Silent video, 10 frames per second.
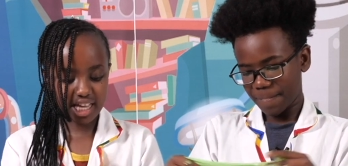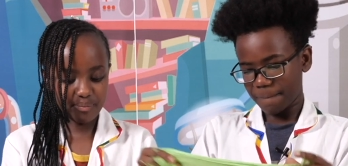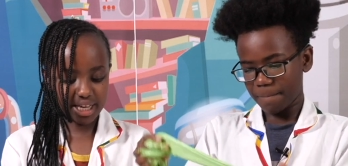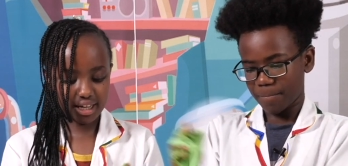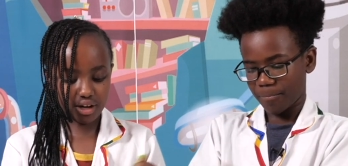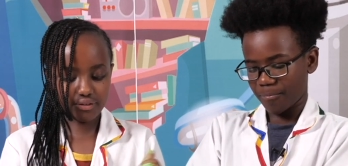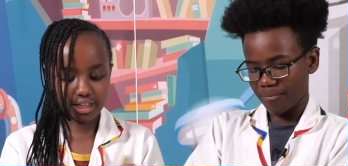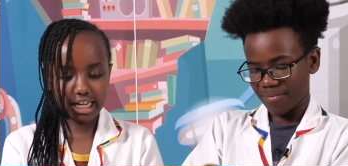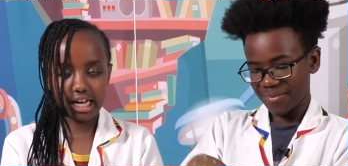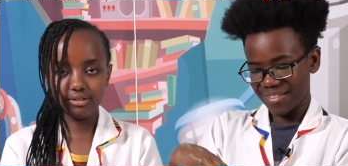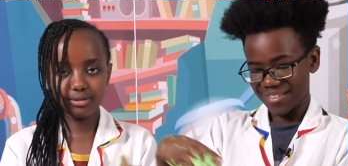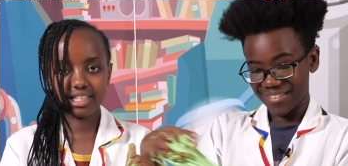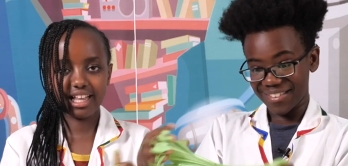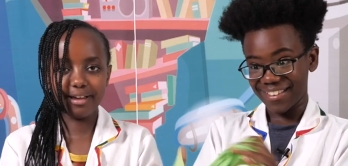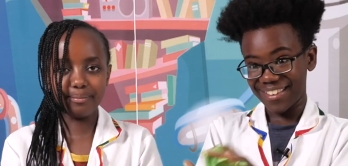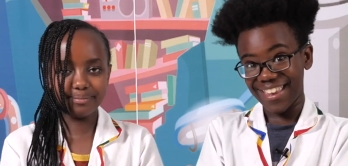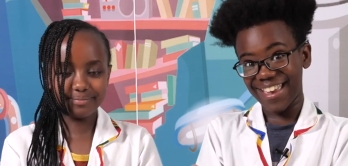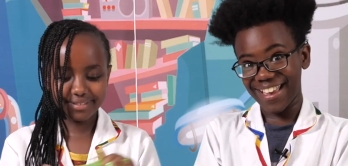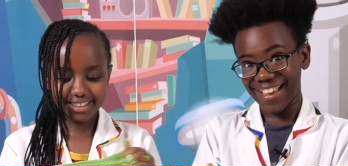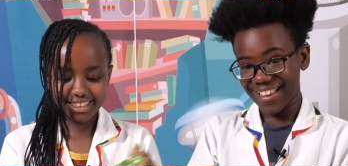Speaker 1: day making avocado slime.
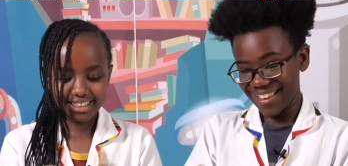Yeah.